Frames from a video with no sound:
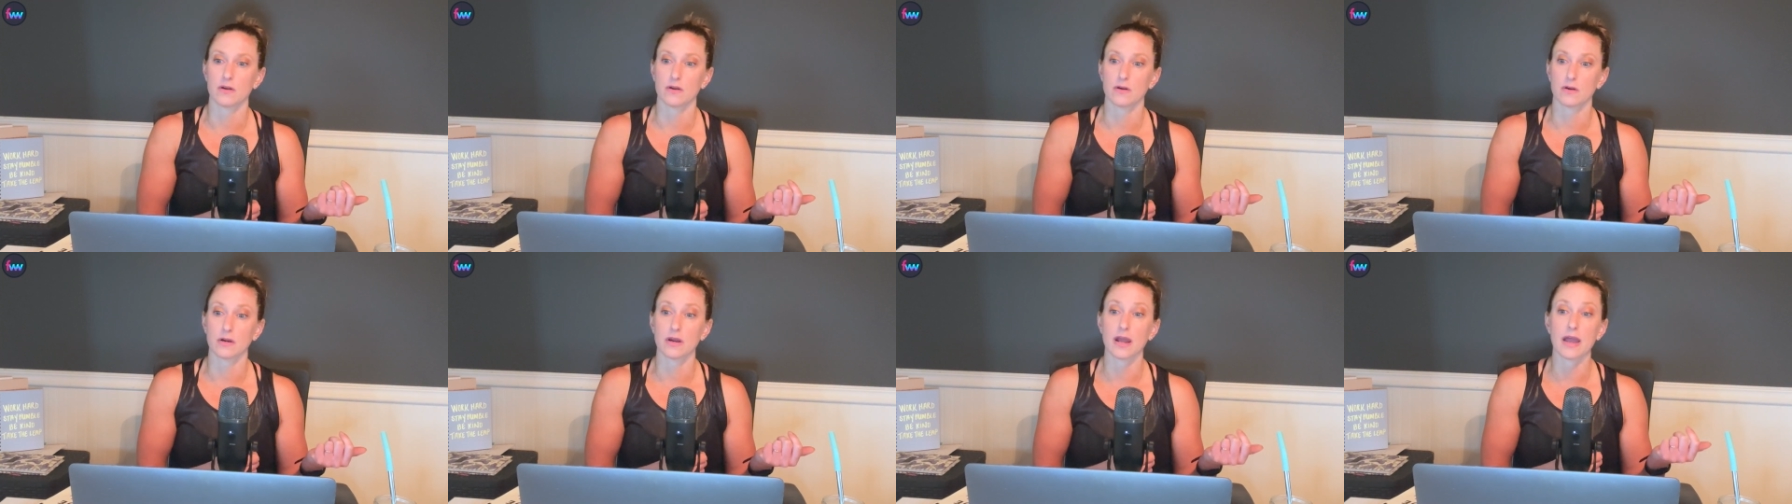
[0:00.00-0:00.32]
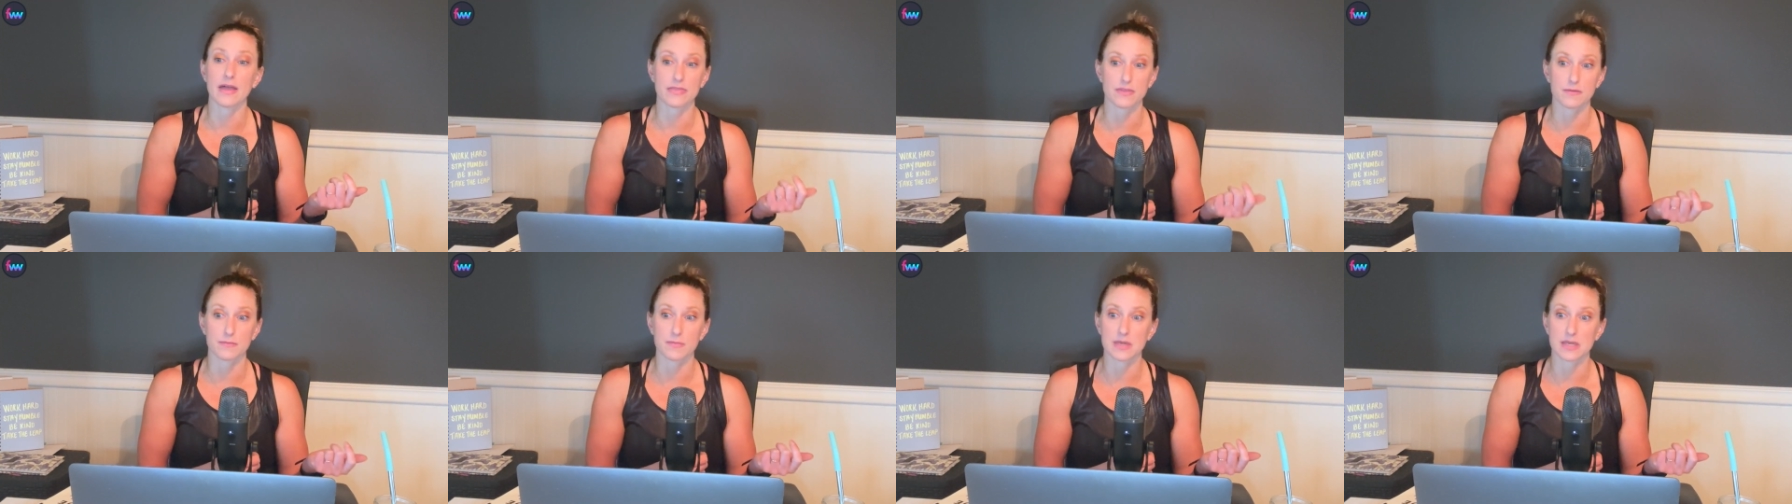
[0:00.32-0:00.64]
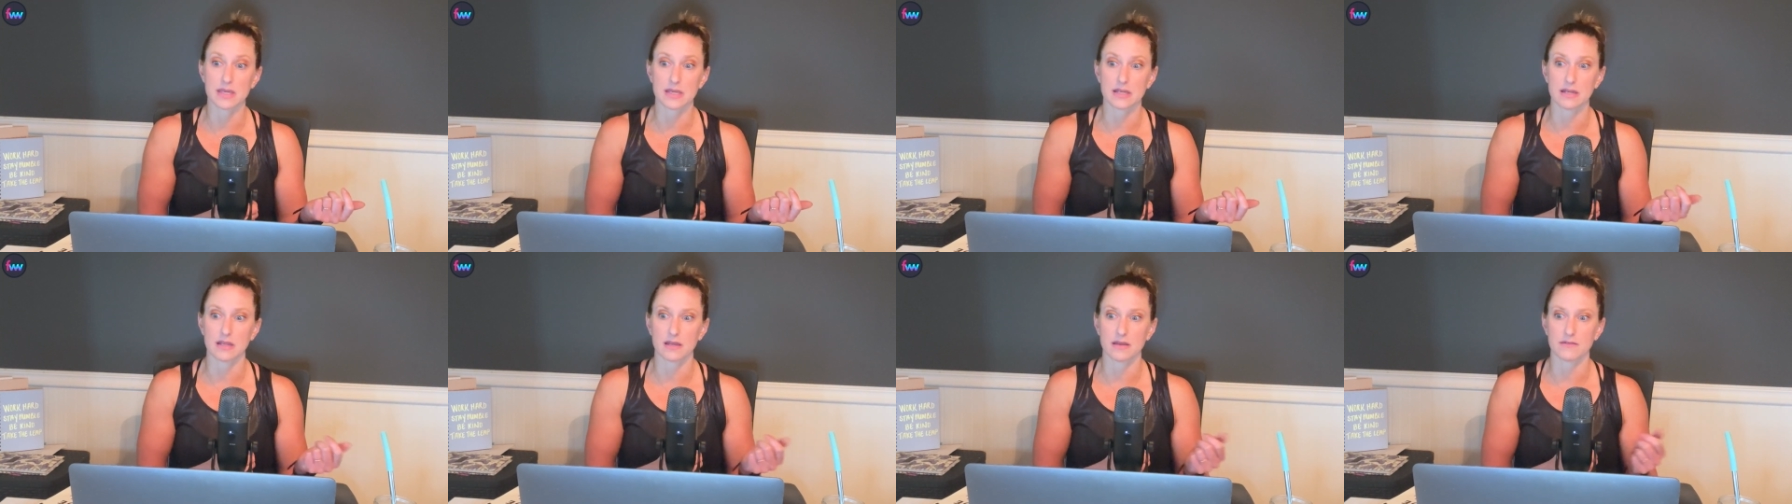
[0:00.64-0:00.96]
or at the
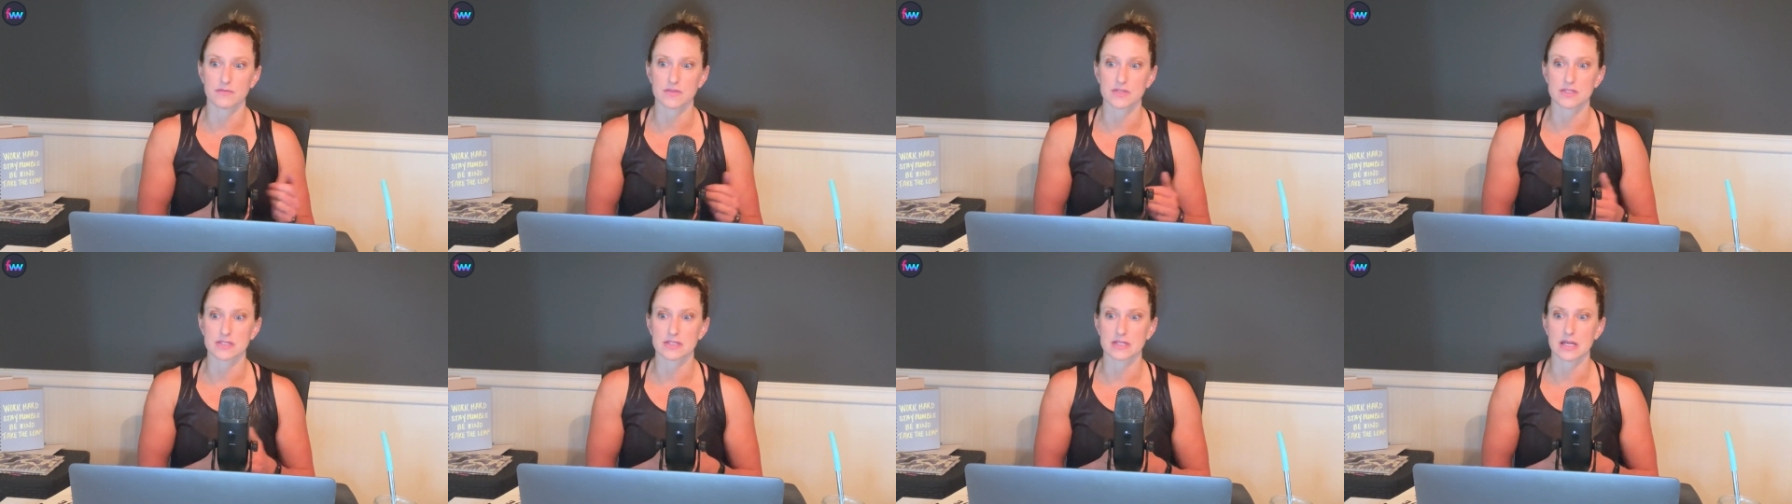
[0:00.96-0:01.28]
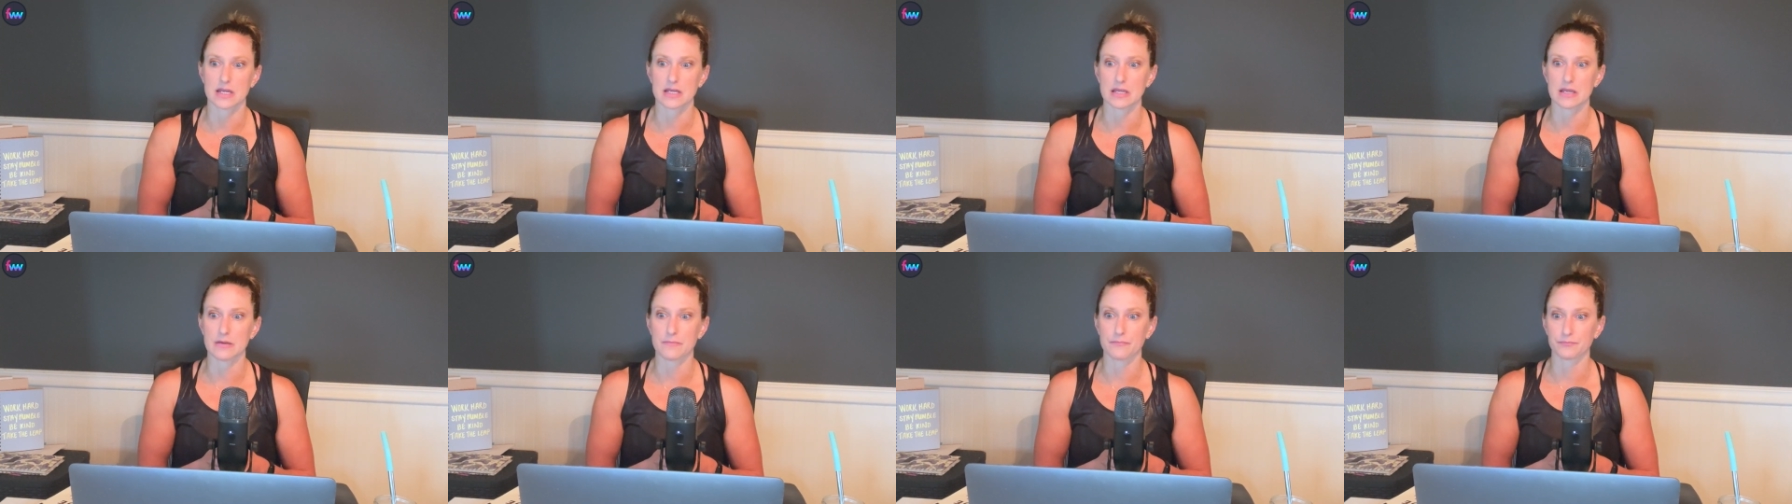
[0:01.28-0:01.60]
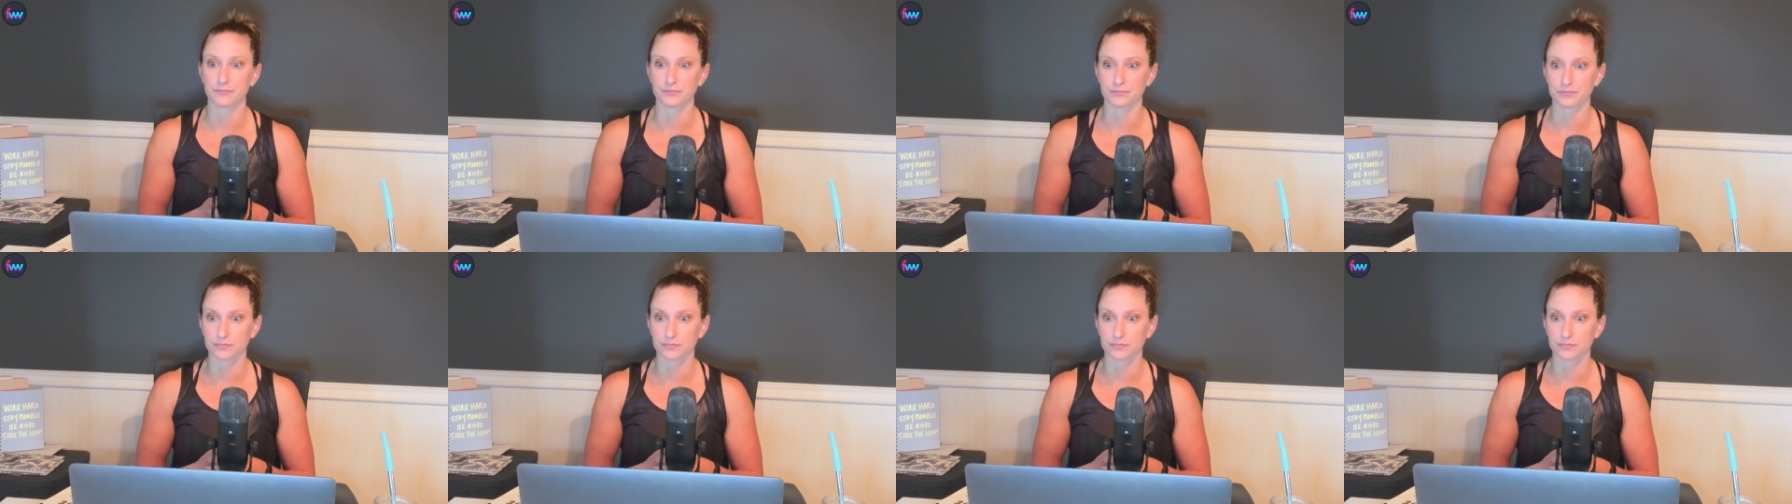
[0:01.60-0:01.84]
beginning of the study